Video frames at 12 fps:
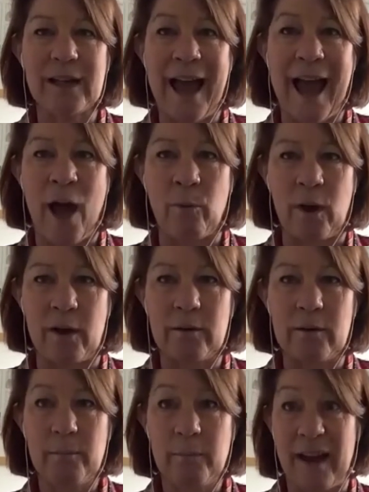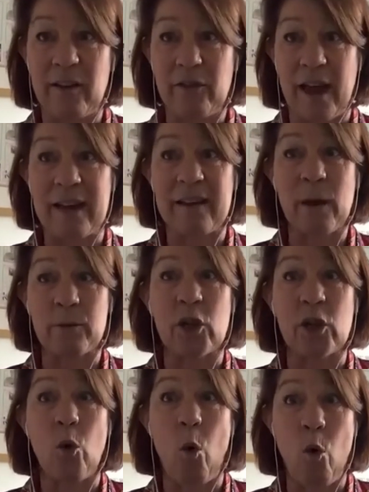an hour back then. That was
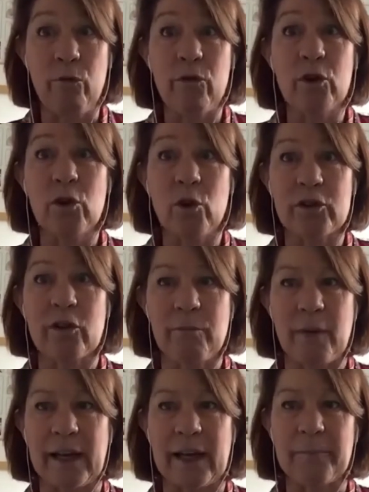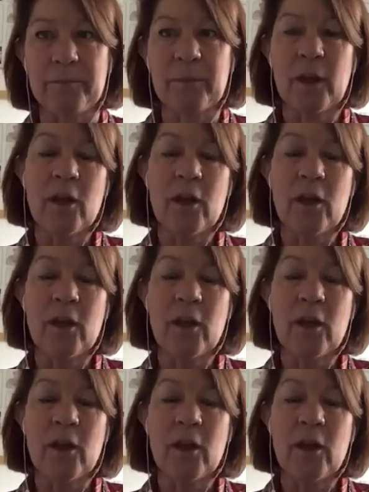an awful lot of money.